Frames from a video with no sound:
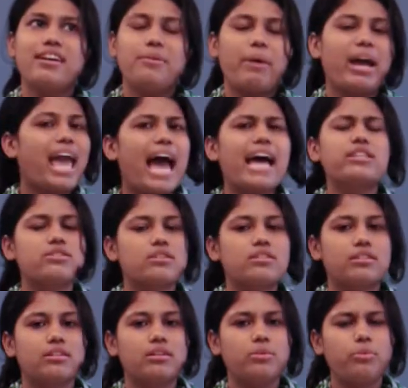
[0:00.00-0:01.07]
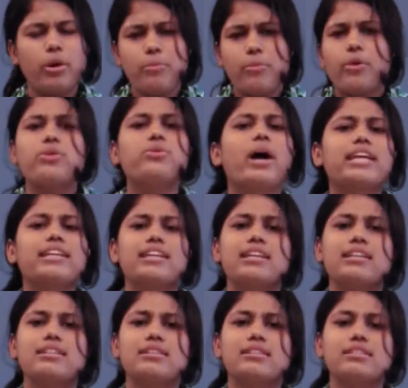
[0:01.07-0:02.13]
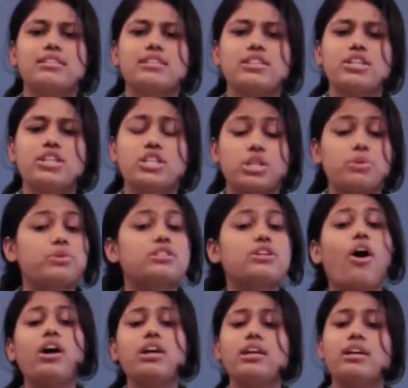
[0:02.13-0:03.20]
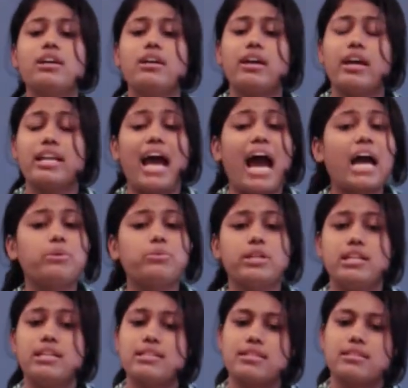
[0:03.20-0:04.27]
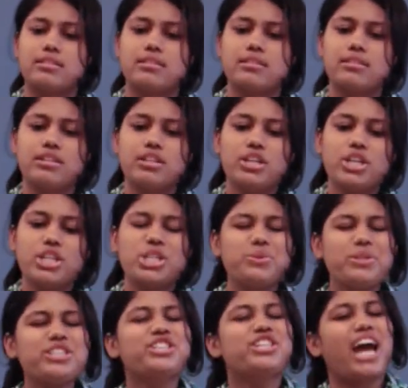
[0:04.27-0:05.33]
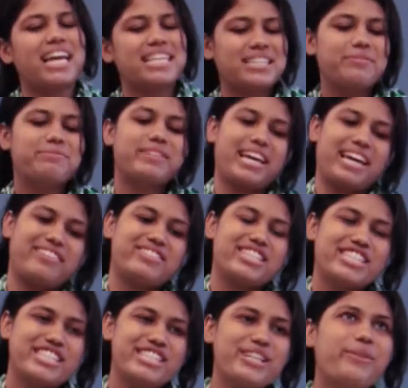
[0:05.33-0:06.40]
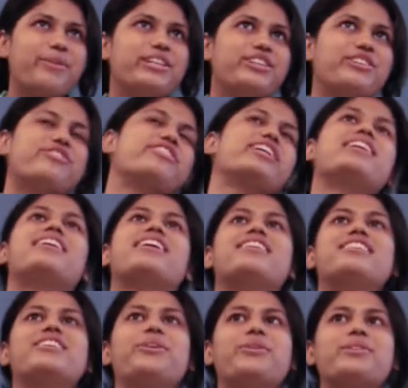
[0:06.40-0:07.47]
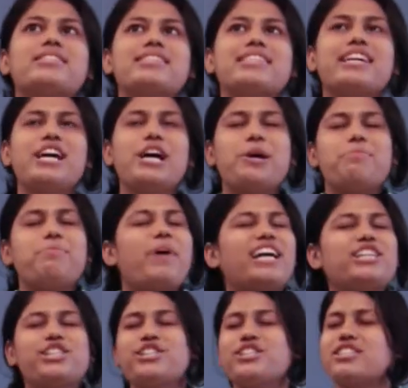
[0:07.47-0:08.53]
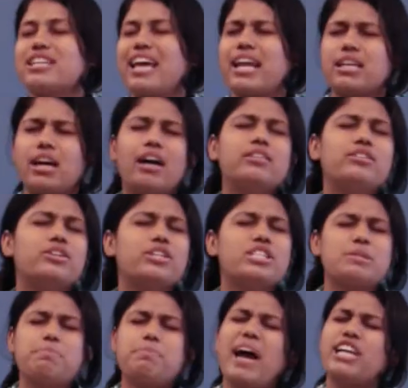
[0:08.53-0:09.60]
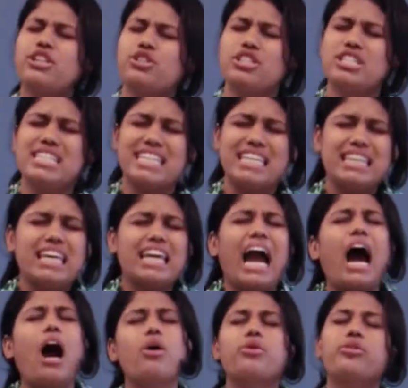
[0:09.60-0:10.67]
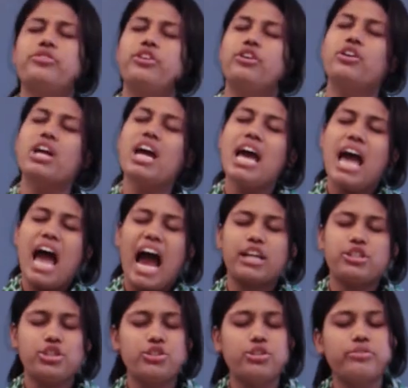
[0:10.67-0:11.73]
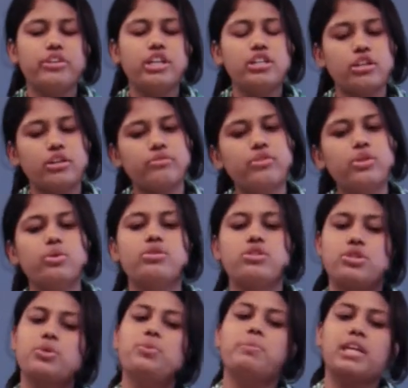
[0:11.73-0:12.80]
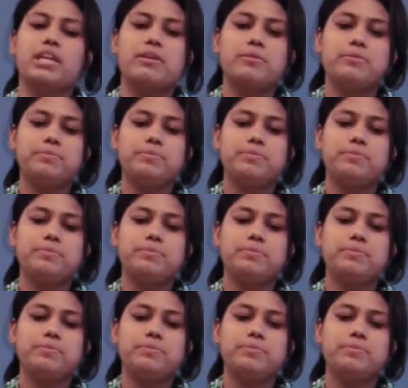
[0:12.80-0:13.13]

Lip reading: My hands on her, what more do I need? She would talk, and I would listen. She was shy sometimes, slowly revealing her ghosts. Passionate at others, passion seething out of her as she revealed her views to me.